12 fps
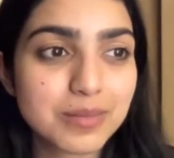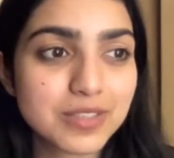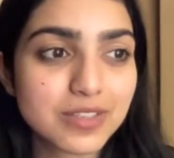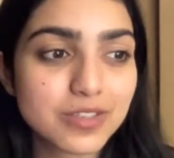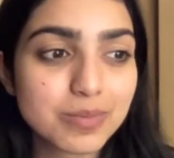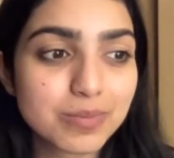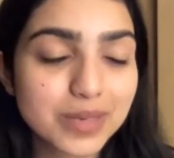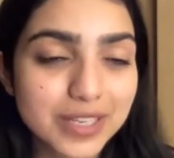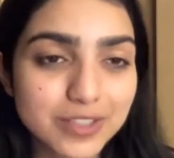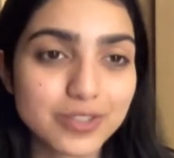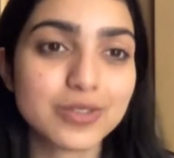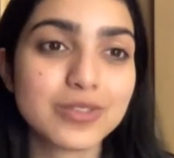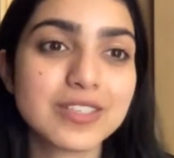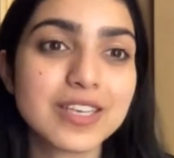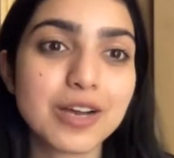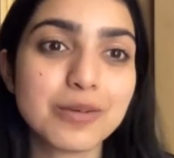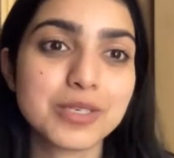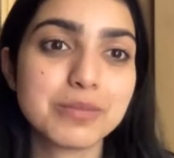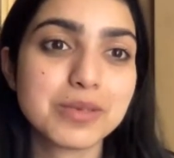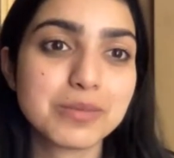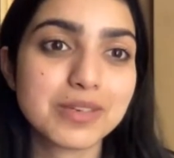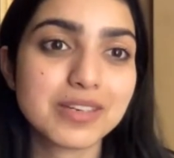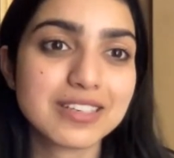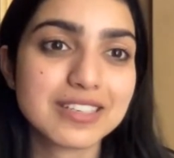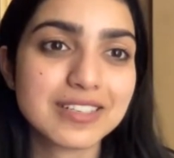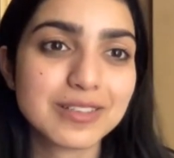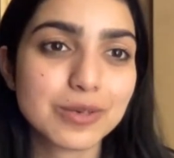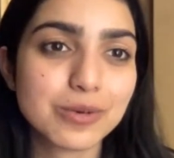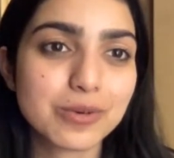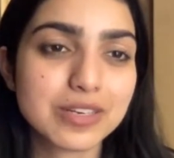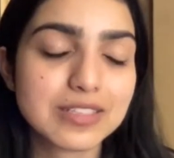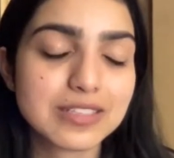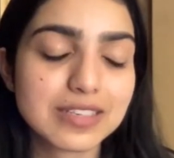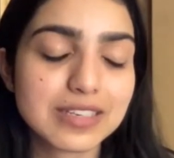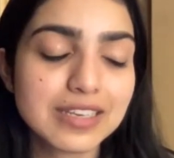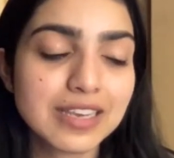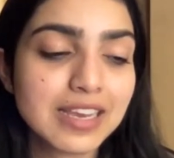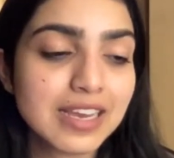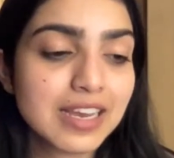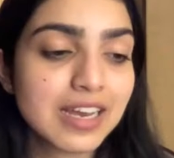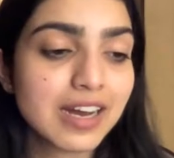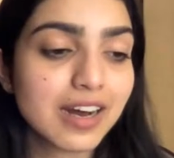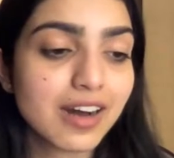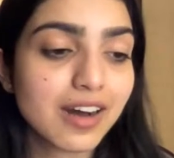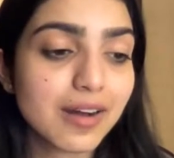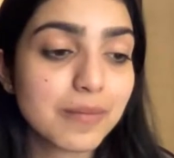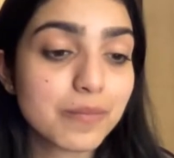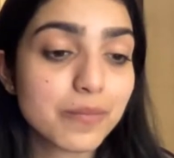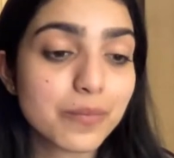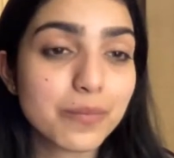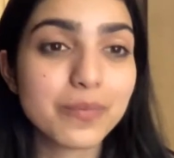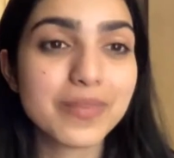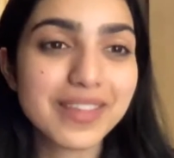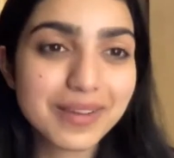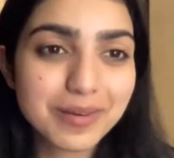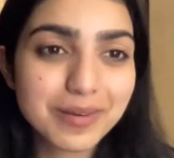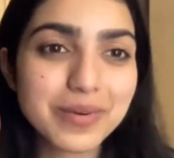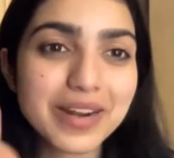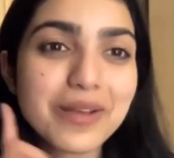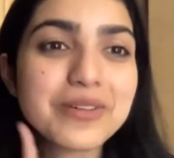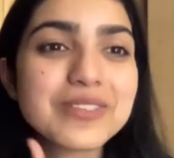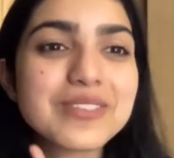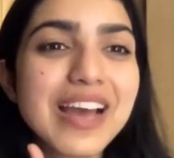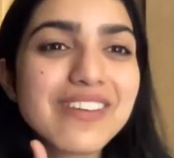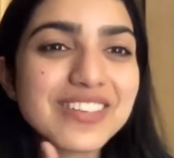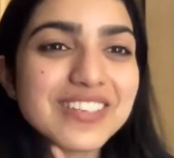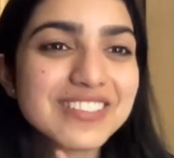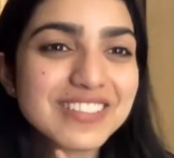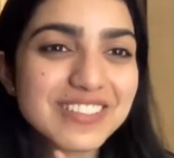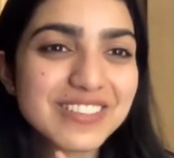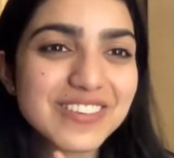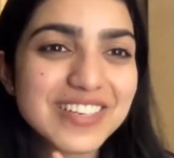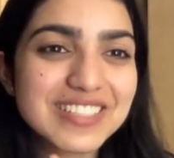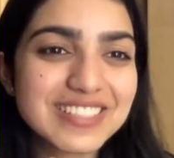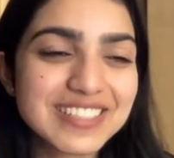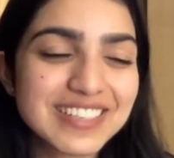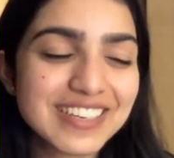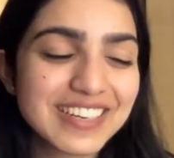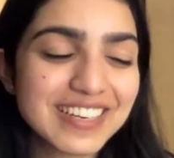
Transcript: It's such a pleasure to see how many people are reading The Lonely City. But I also have another request.